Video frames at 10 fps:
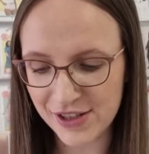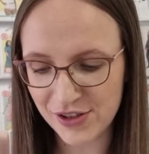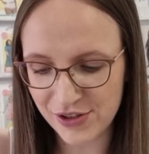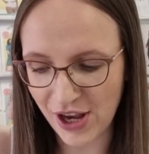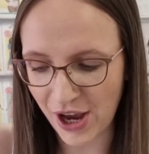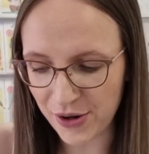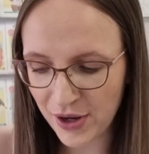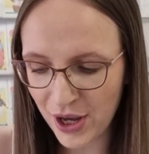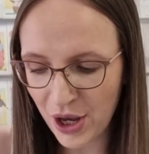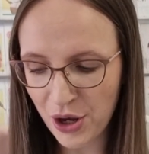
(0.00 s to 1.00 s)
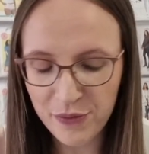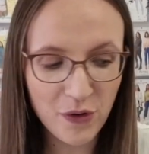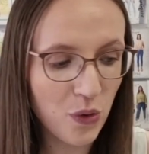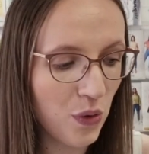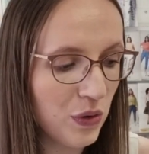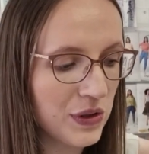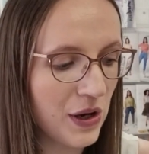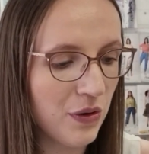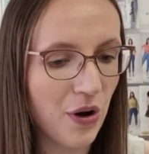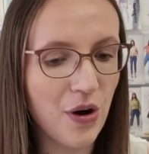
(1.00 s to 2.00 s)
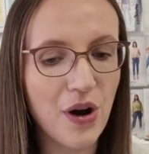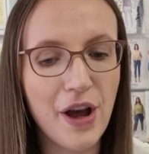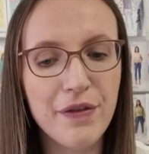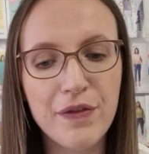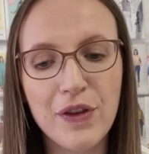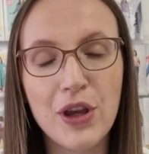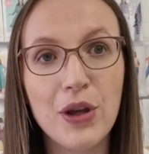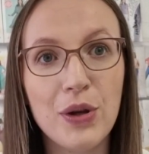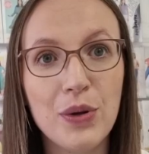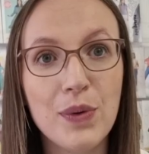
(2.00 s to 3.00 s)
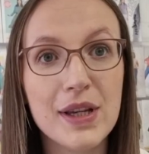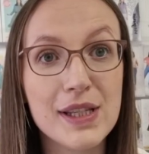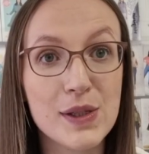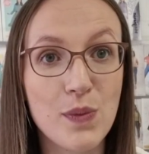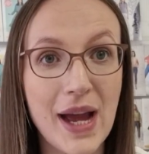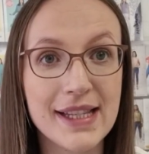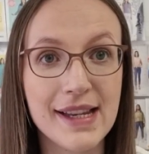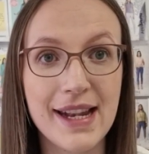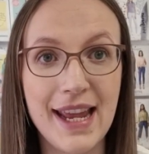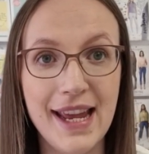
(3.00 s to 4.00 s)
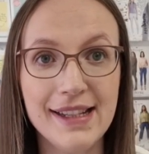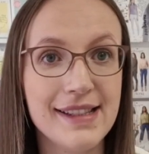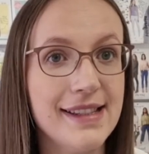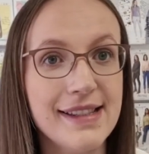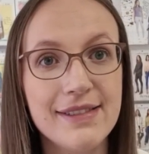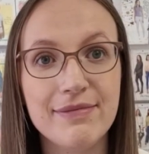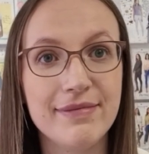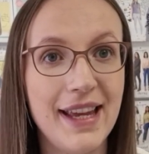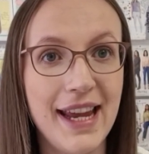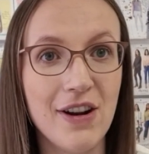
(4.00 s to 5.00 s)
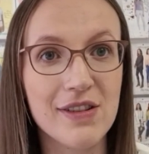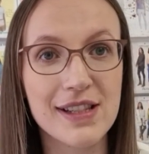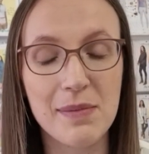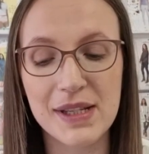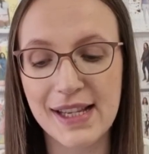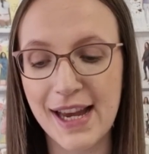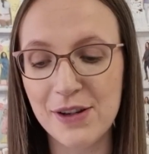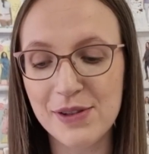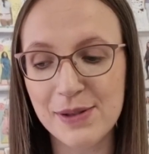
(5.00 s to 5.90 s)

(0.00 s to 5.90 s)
So also got a few sweater knits in our summer sale.